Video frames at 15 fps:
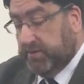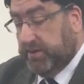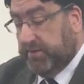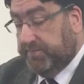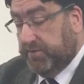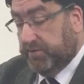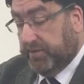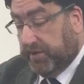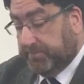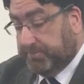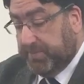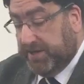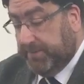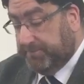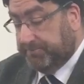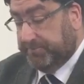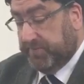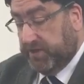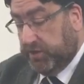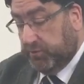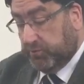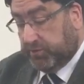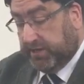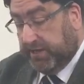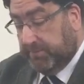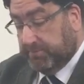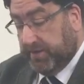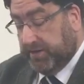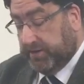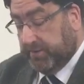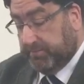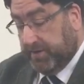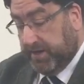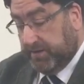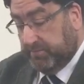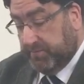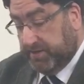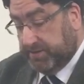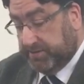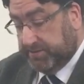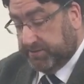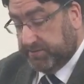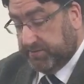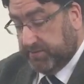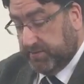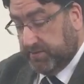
"If you love me, you will keep my commandments.